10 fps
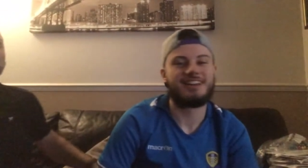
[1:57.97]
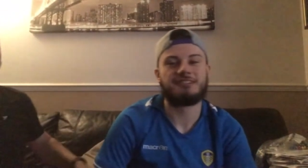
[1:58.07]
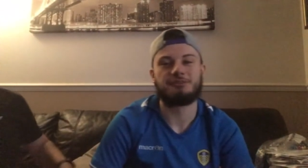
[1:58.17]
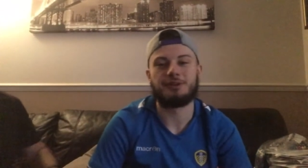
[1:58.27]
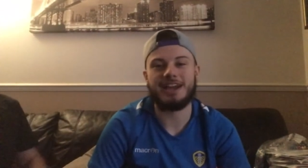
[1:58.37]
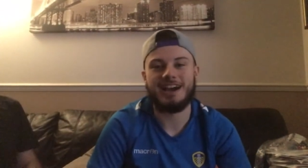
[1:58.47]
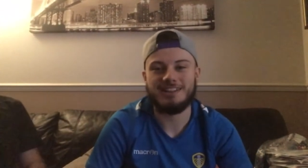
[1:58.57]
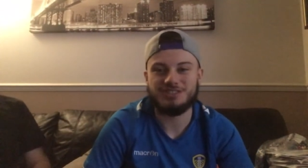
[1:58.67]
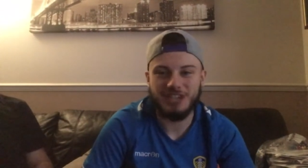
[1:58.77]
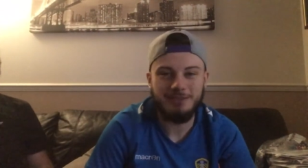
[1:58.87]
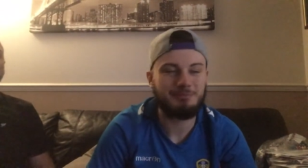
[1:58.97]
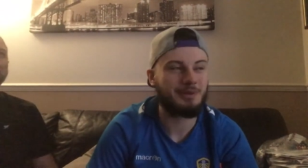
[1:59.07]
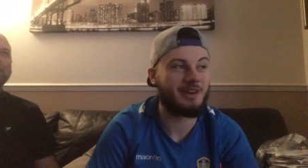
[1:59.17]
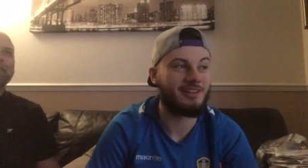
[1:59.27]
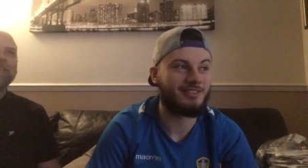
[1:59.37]
We are
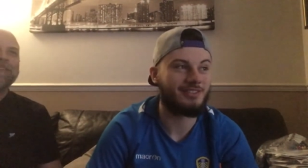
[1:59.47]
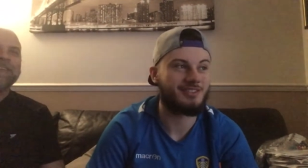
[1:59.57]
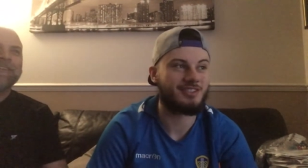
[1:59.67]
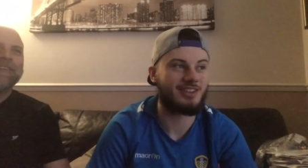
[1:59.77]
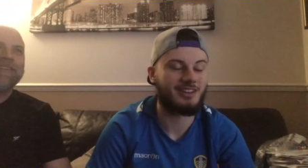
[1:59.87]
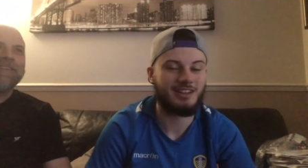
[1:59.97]
champions.